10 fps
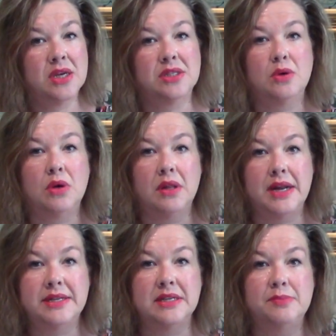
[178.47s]
So a
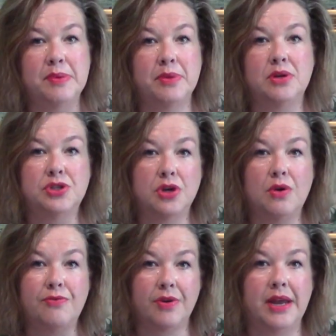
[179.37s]
lot of times people are
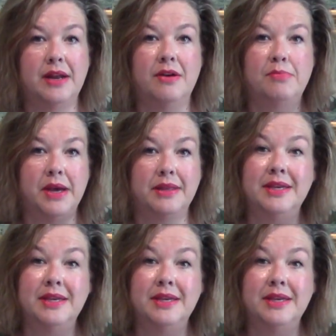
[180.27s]
so afraid of buying